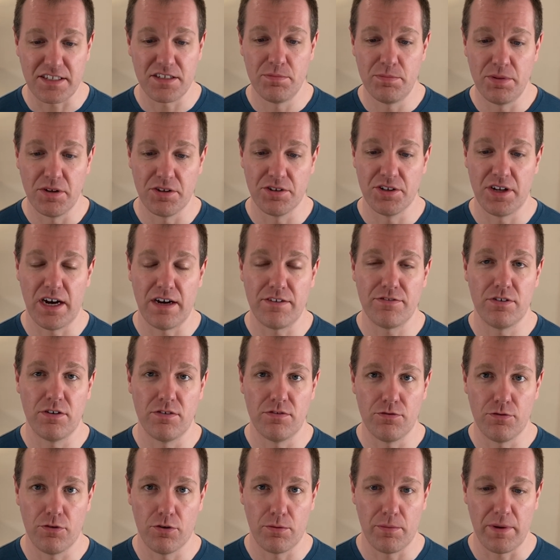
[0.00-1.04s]
to build off
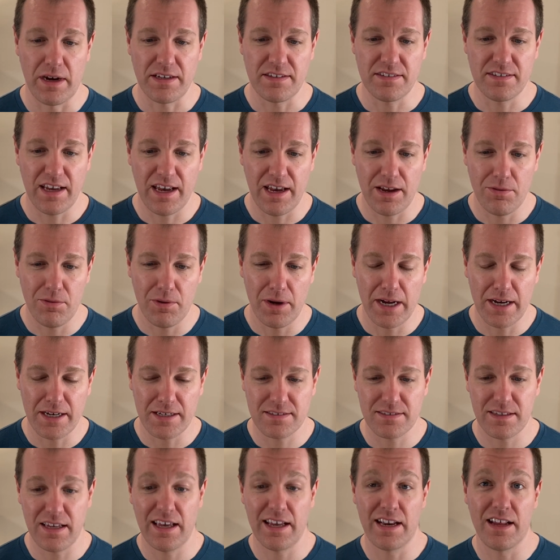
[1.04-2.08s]
of for my
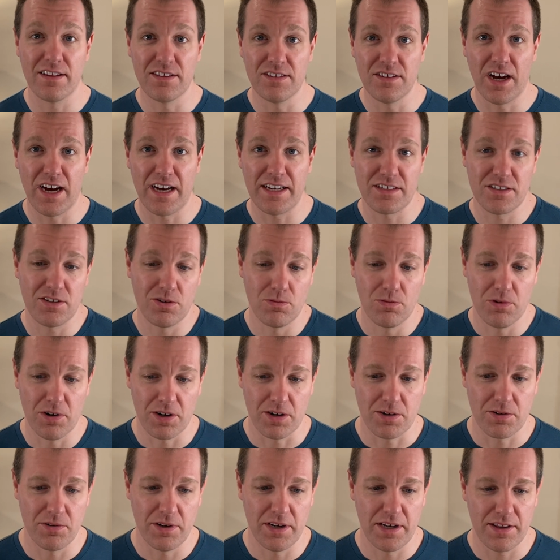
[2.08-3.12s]
sandbox and a lot to
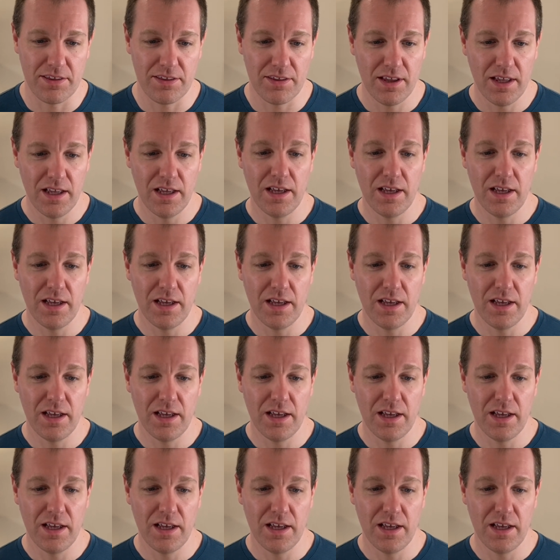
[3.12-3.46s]
work with